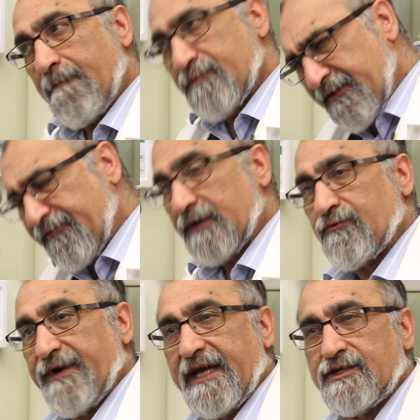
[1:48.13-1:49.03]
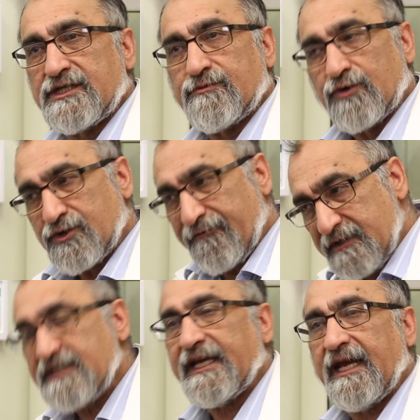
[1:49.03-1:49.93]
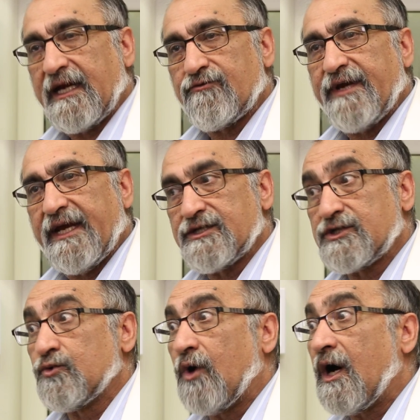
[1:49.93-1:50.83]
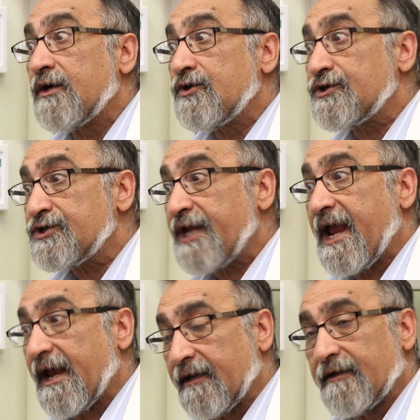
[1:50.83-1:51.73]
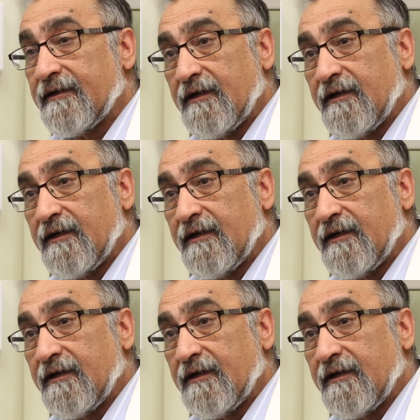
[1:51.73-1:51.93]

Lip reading: different reagents, more sophisticated reagents to understand